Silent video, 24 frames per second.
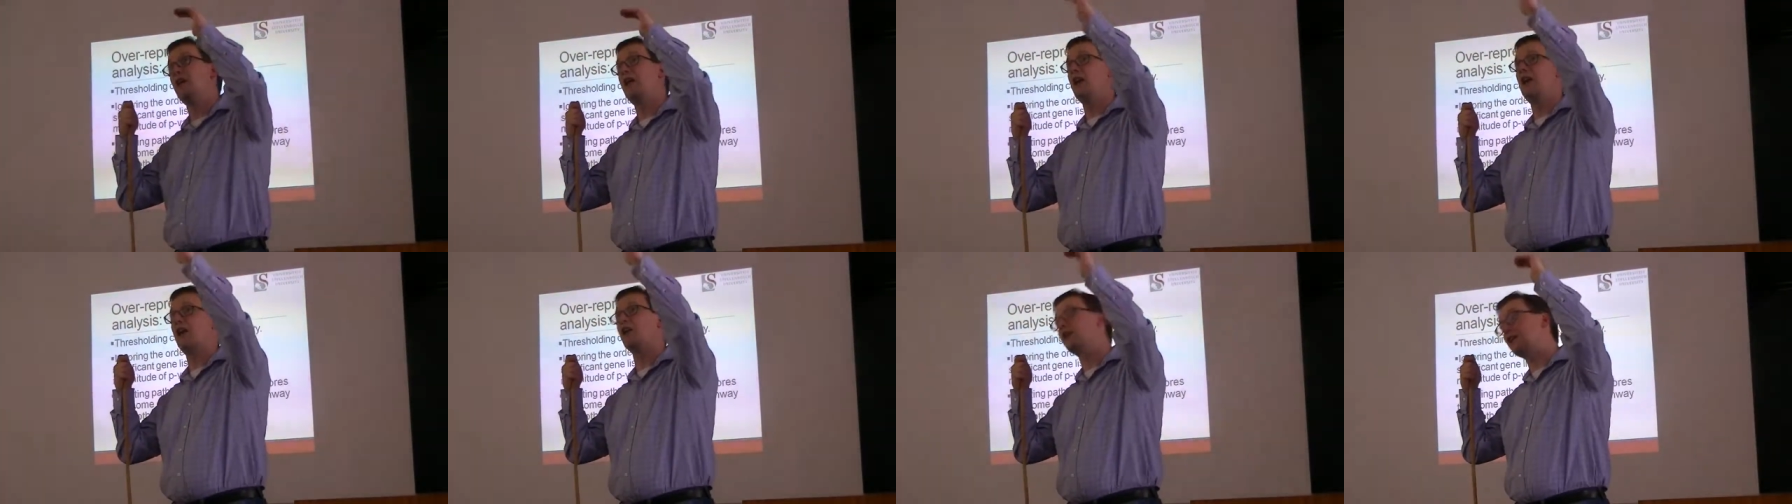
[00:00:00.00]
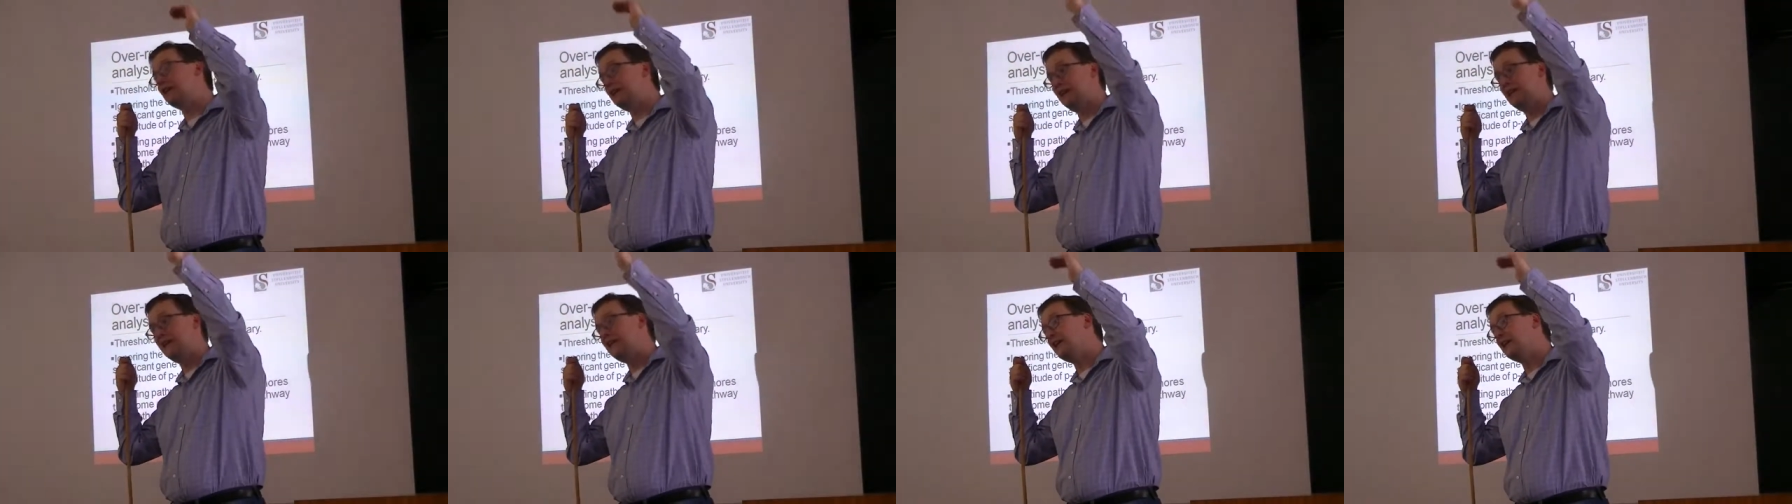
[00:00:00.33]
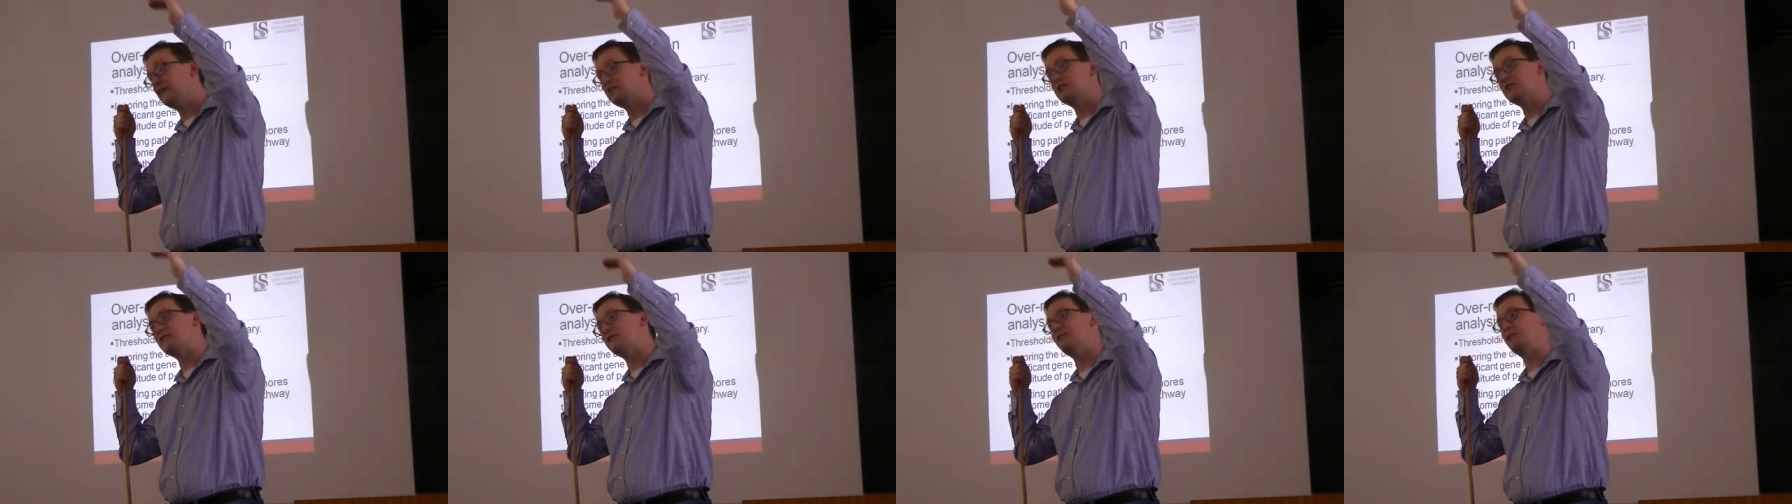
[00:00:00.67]
our
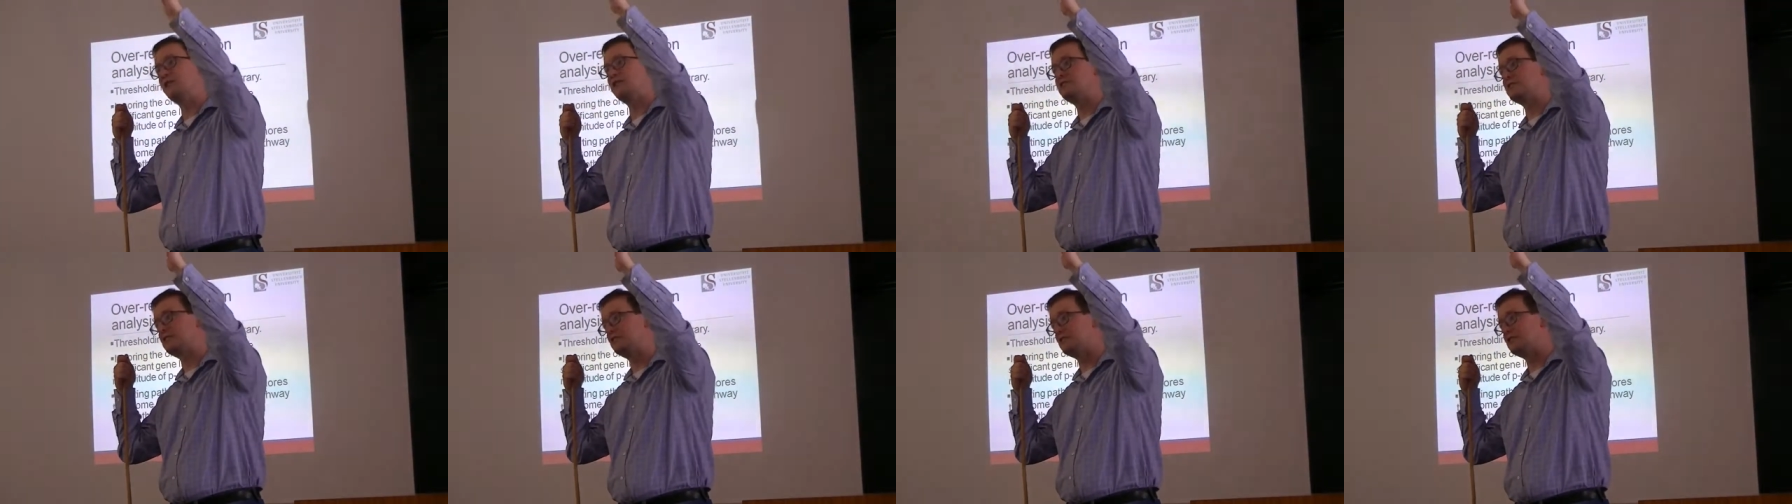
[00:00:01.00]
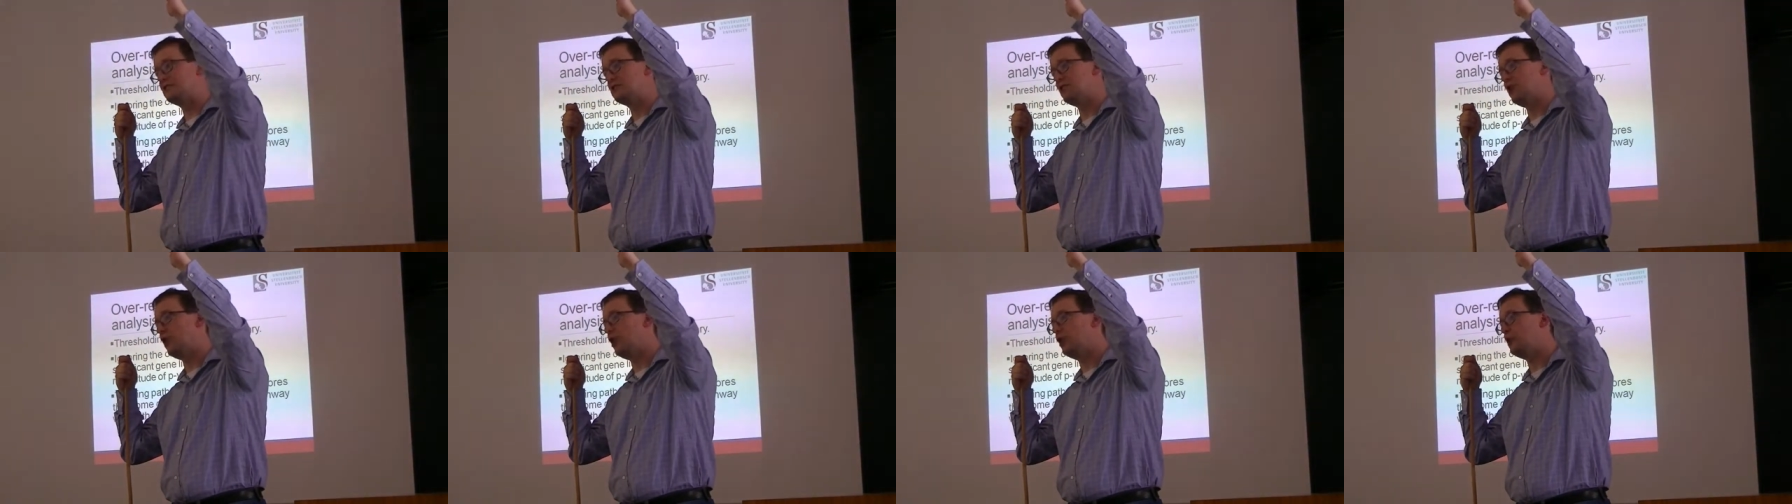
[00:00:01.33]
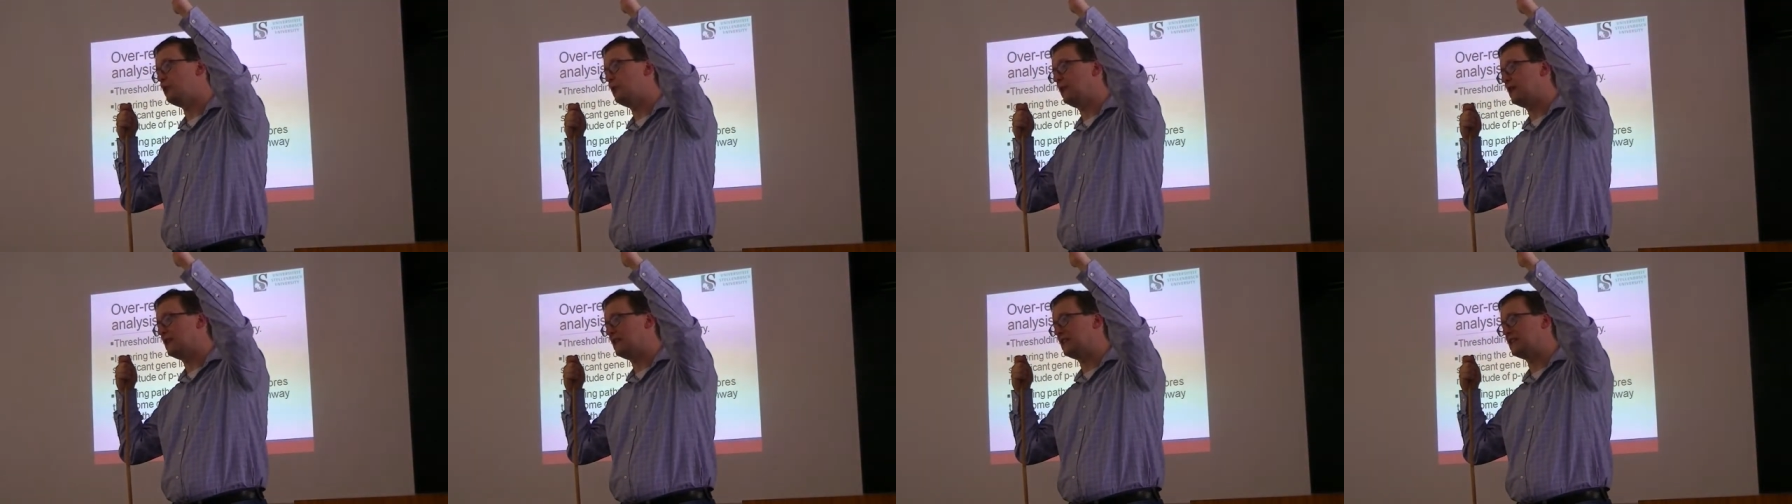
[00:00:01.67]
clear differences all the
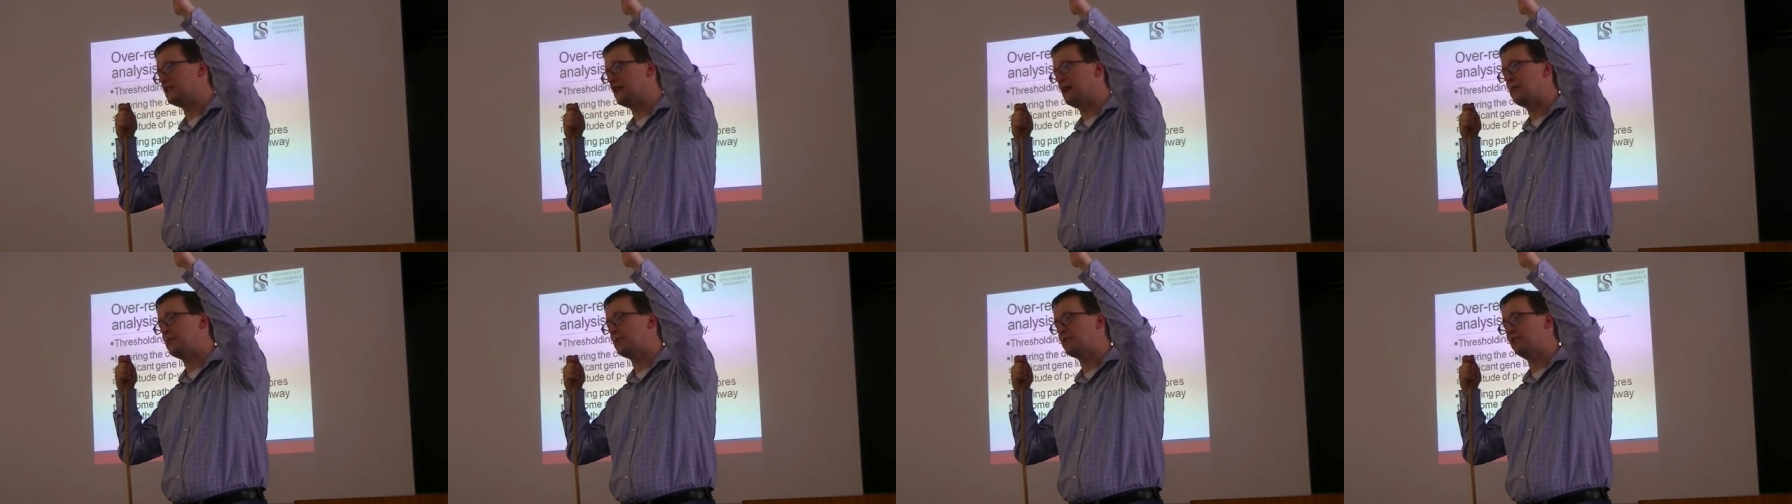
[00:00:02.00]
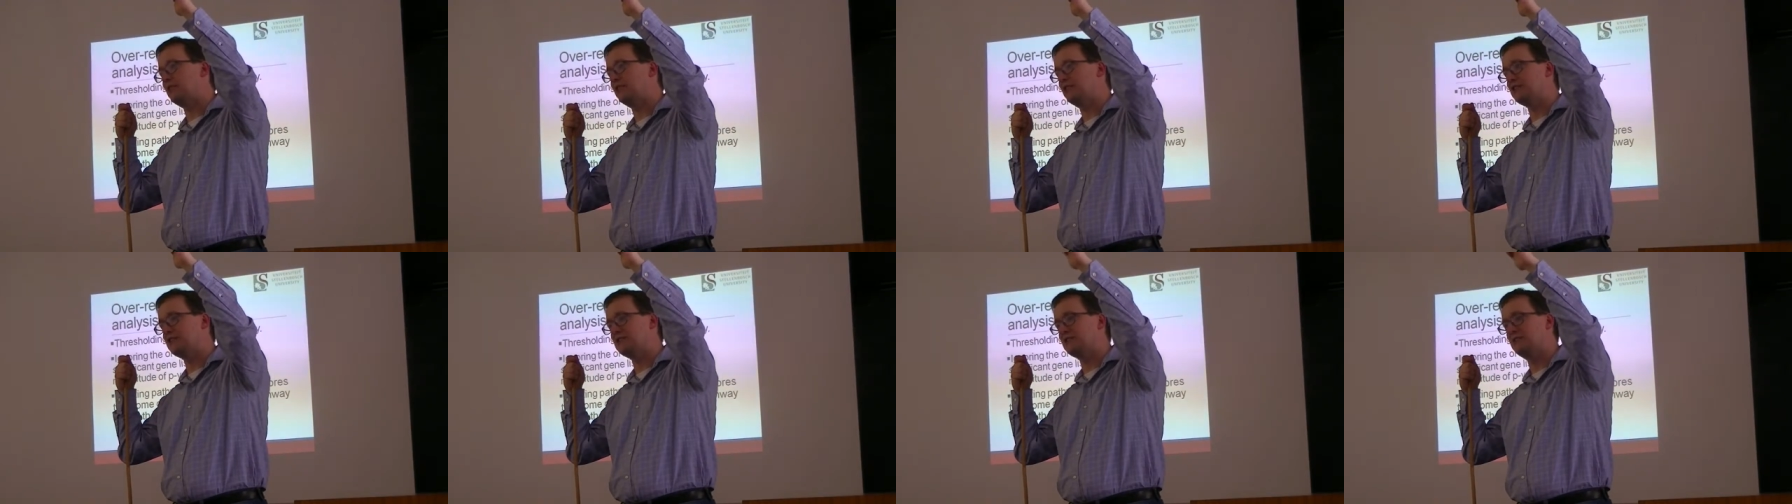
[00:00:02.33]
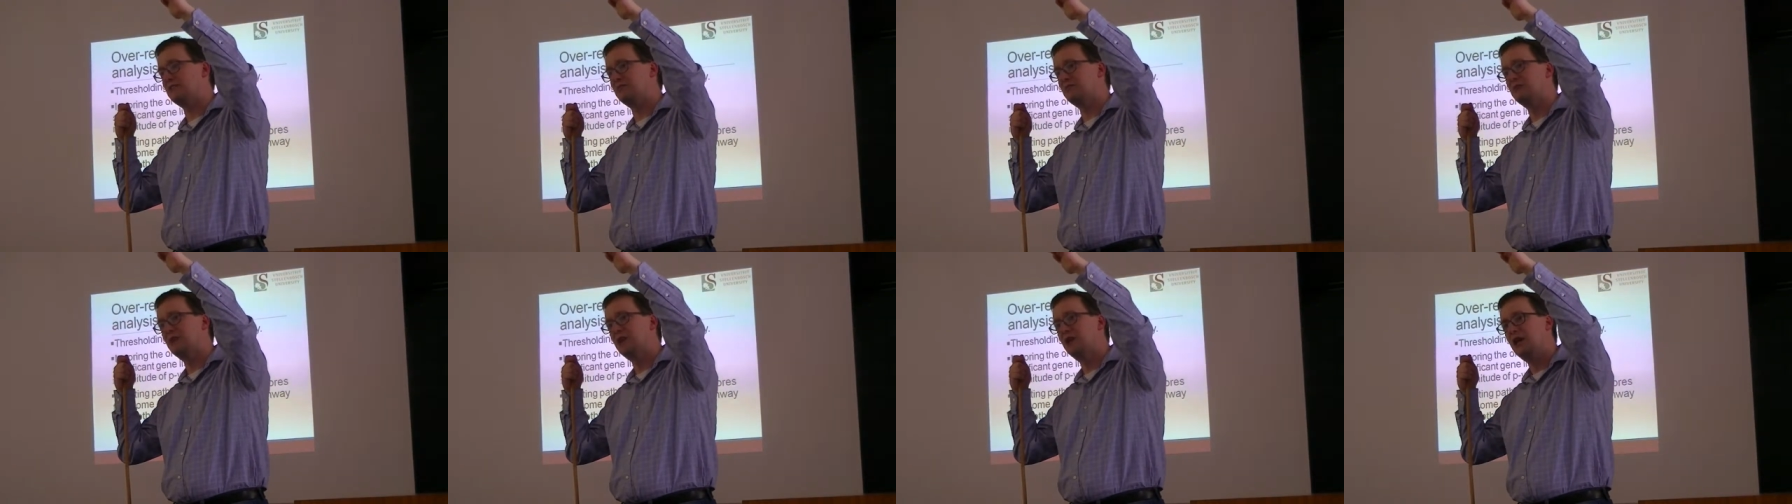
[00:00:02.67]
way at the top of the list,
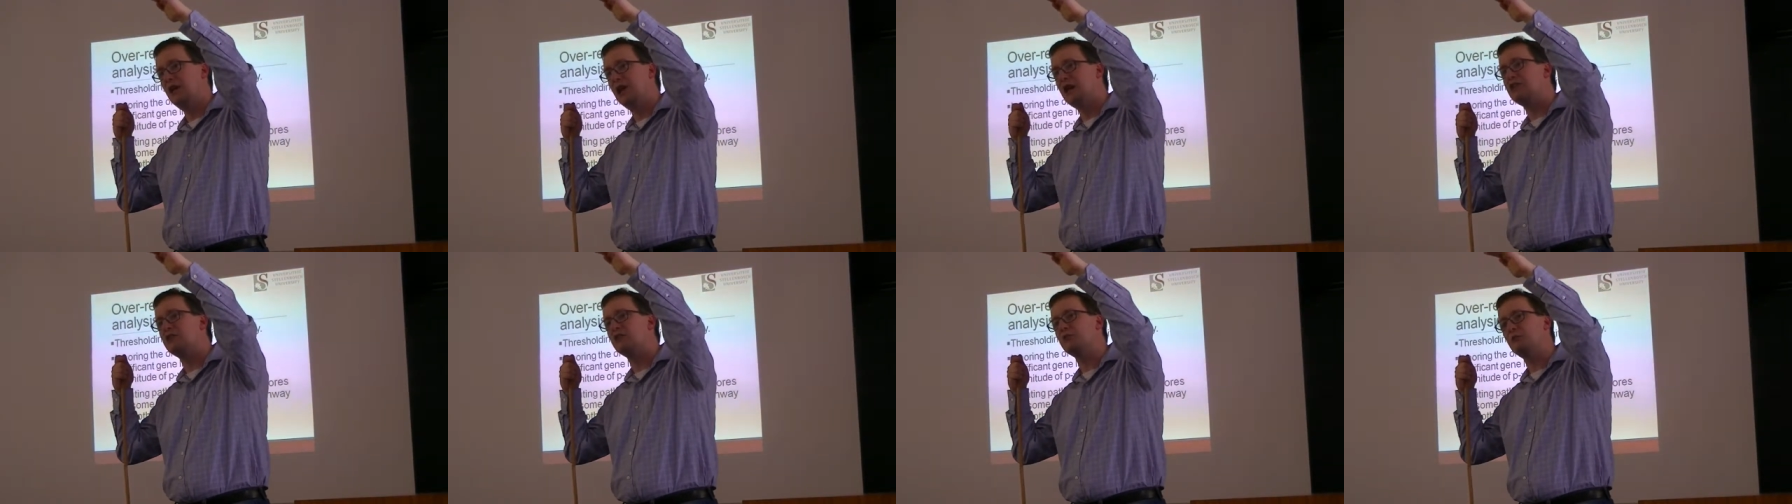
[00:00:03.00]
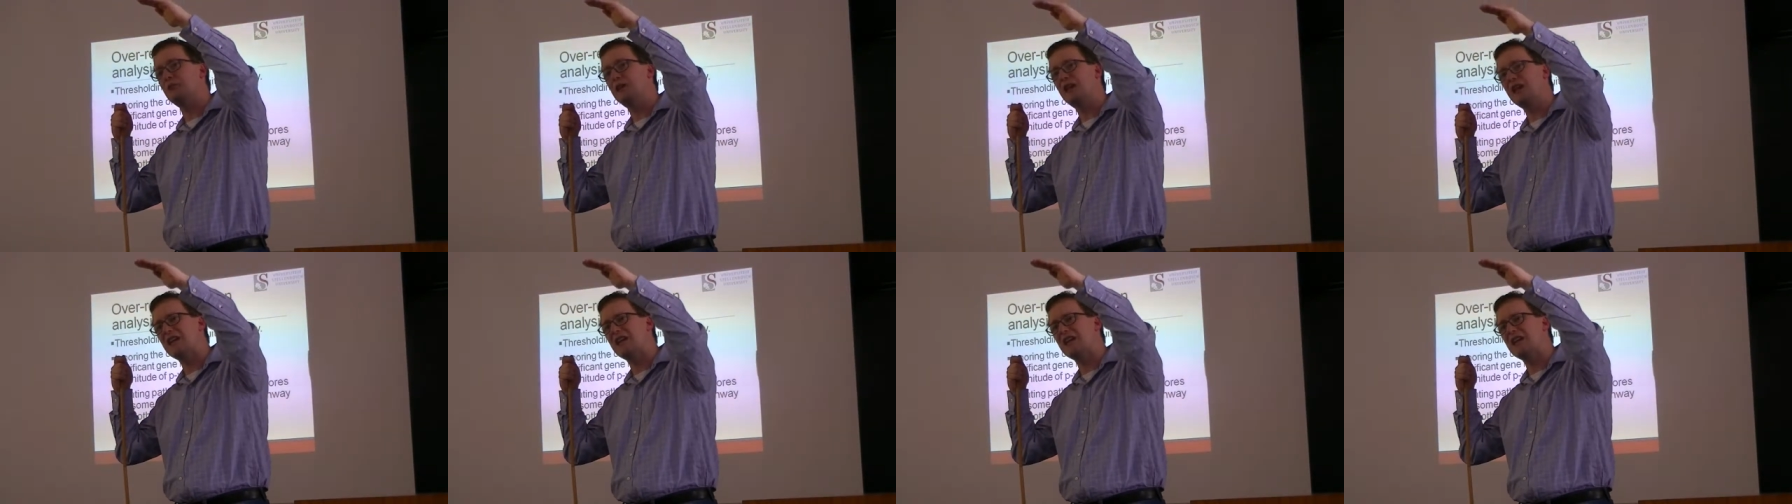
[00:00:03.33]
and then we